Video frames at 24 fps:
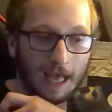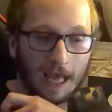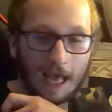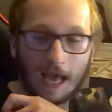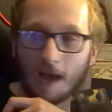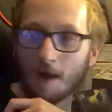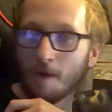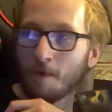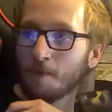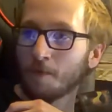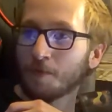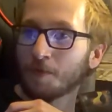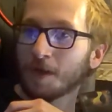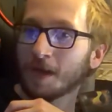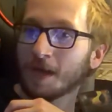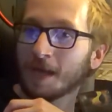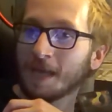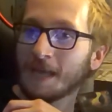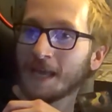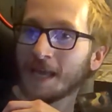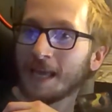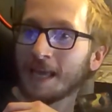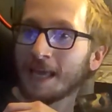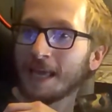How
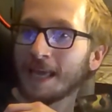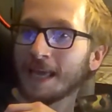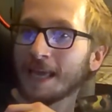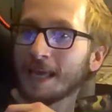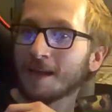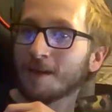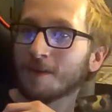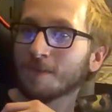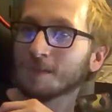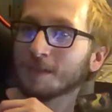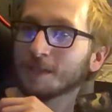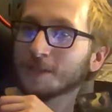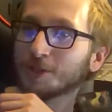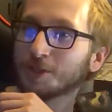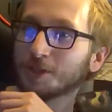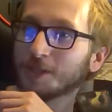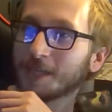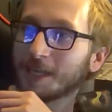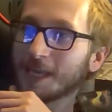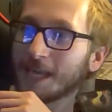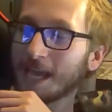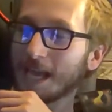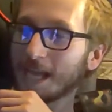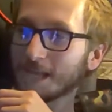the hell does she
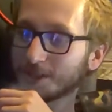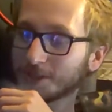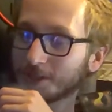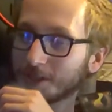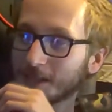catch